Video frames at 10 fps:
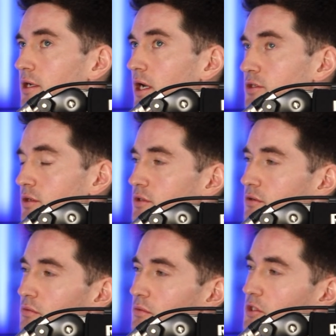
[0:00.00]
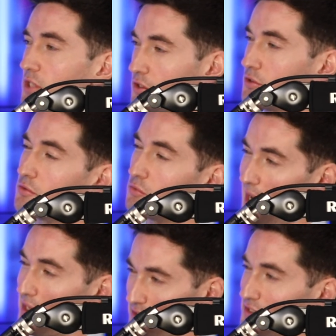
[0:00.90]
I don't know, because I know you
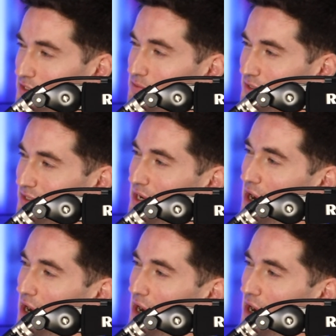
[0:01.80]
well at this point.